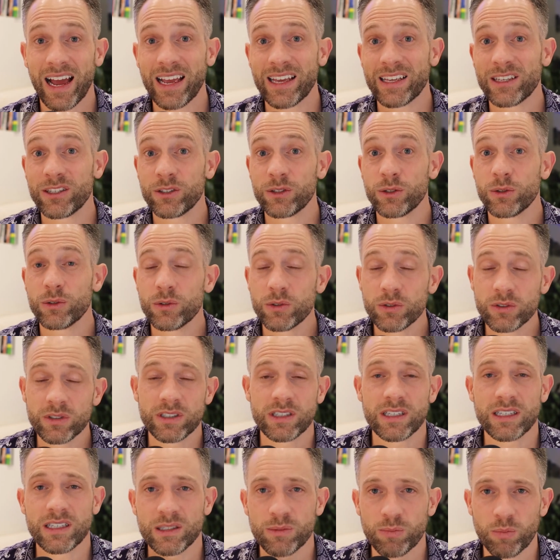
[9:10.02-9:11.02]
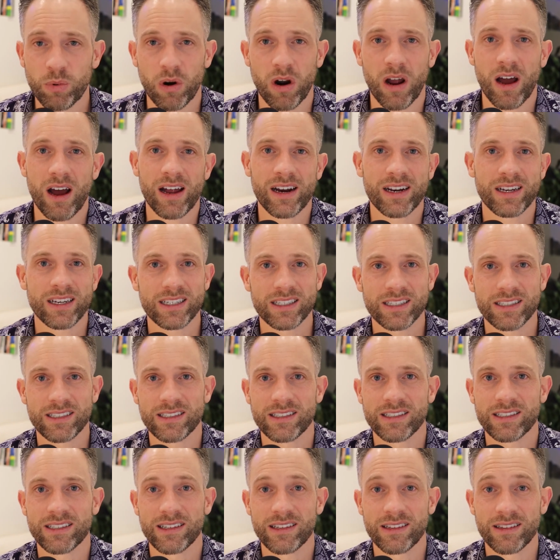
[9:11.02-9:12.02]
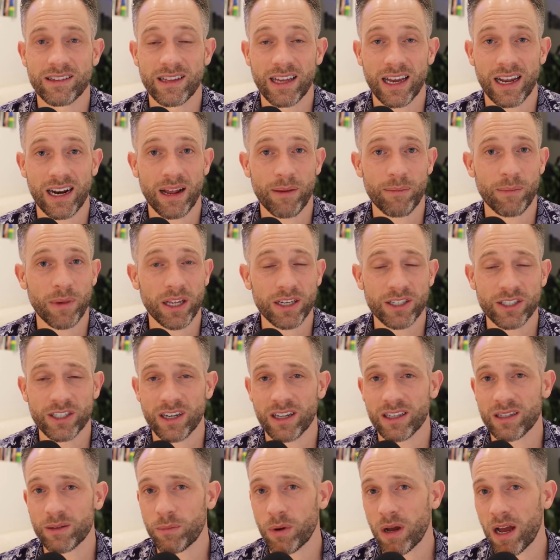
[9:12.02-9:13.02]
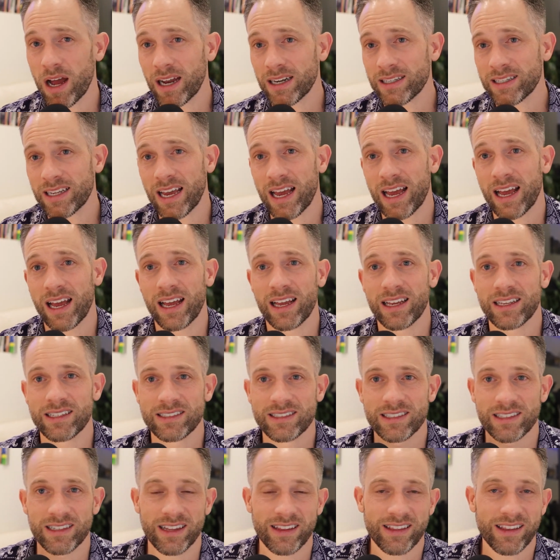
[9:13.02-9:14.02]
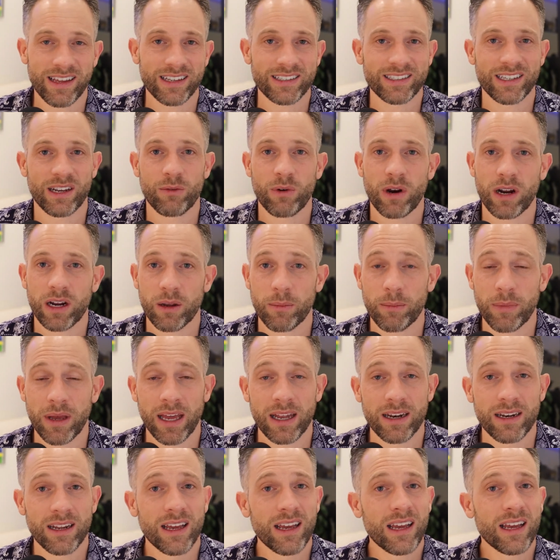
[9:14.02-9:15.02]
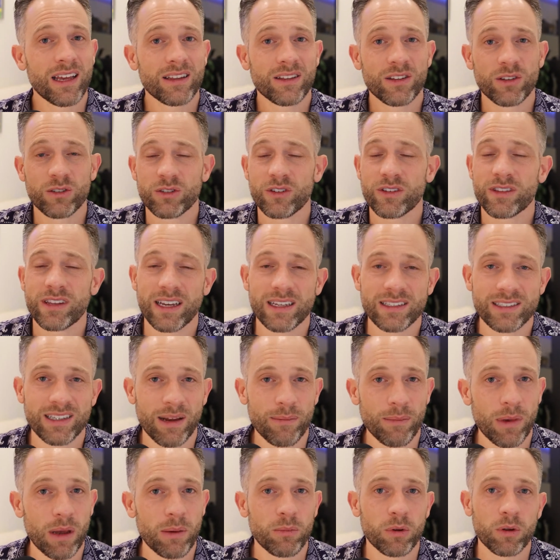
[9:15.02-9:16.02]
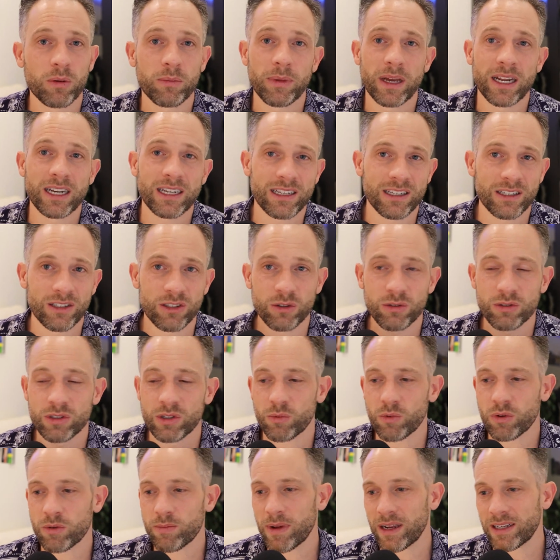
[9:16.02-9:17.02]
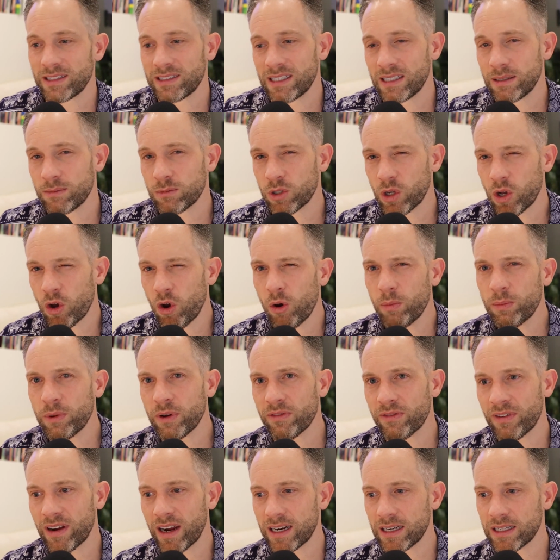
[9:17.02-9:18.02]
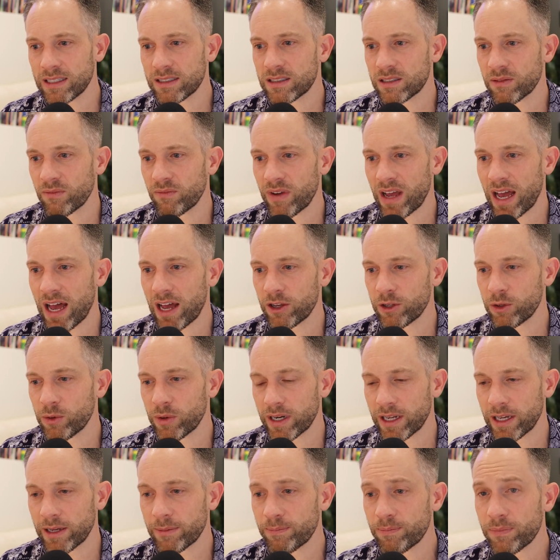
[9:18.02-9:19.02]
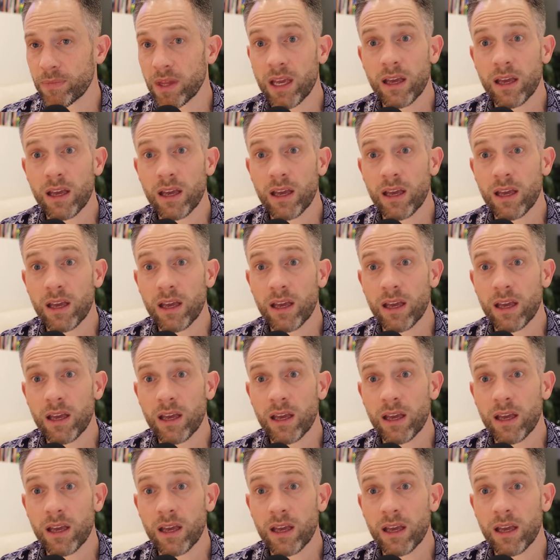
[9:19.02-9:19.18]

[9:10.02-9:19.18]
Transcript: I use these products that I mentioned on the podcast and the things I recommend, those are things I'm implementing and using with my team. So I hope you're finding some value in it.